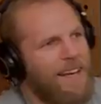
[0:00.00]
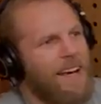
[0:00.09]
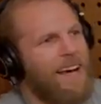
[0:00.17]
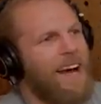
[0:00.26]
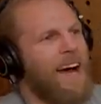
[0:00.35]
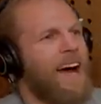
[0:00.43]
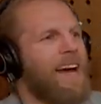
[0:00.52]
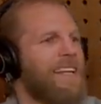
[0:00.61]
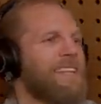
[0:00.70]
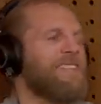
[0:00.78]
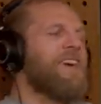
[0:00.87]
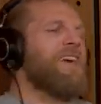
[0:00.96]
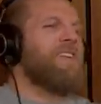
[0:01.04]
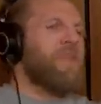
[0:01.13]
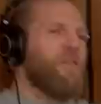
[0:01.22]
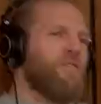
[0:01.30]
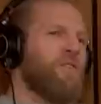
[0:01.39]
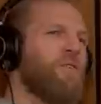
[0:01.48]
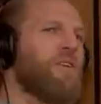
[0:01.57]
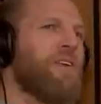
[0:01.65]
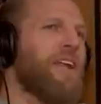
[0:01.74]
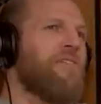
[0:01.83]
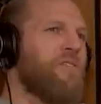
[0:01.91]
makes it special. And that's, I don't know if you'll
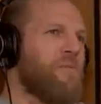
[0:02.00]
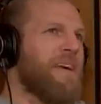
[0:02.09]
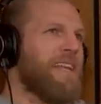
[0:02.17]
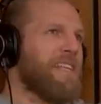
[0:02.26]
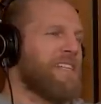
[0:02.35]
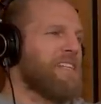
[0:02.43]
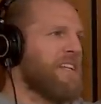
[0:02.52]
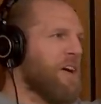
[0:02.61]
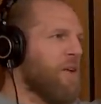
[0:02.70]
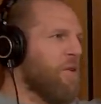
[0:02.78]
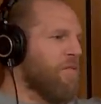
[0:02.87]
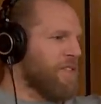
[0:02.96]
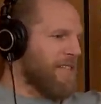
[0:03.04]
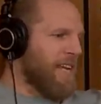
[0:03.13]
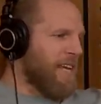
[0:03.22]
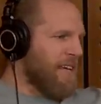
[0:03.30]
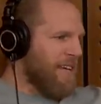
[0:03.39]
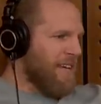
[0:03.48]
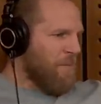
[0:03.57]
you'll ever admit this, because I know obviously